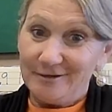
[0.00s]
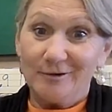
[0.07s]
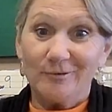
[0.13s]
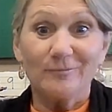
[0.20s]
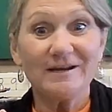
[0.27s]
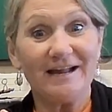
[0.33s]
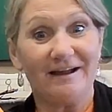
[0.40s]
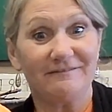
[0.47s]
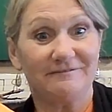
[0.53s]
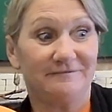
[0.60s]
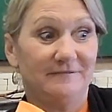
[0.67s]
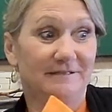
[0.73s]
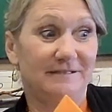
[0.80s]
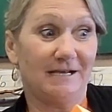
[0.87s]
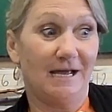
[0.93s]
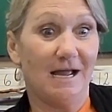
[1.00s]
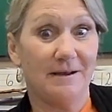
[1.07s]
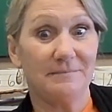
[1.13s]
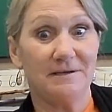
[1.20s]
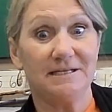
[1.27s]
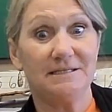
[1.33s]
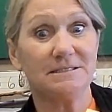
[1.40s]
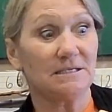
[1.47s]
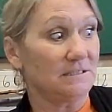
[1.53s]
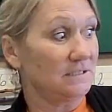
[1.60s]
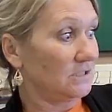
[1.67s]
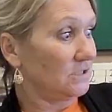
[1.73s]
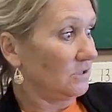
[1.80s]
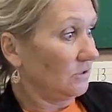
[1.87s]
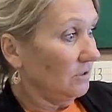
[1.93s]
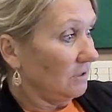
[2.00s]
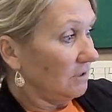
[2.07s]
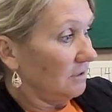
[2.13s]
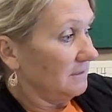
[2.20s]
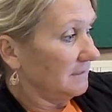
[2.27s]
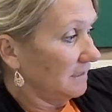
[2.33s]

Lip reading: We have diamonds and circles